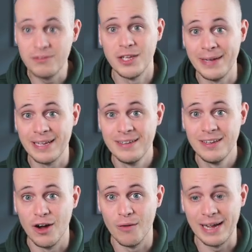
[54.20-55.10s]
doing.
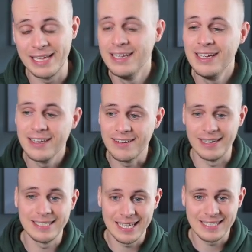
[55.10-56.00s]
All right.
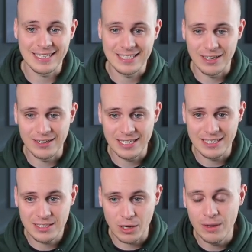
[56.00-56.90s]
Guys, let's get started.
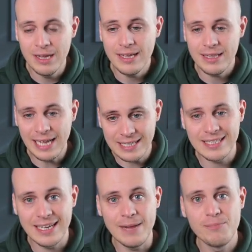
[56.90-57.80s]
So
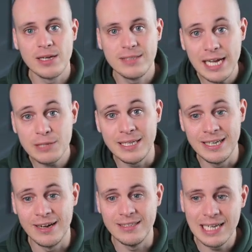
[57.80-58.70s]
yesterday, day
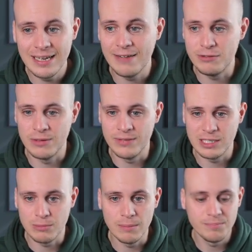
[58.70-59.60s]
29, Dylan left you with
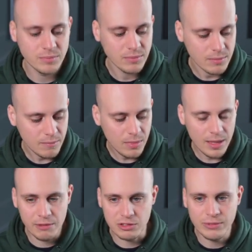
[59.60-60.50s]
this one.
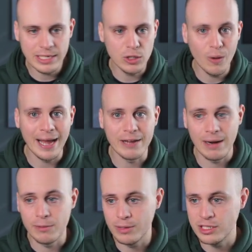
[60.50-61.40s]
It was a really cool
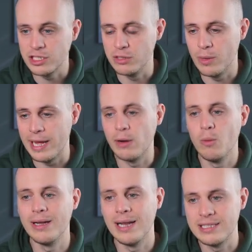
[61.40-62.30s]
anagram question where
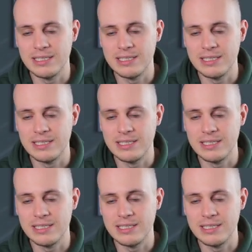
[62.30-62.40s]
one letter is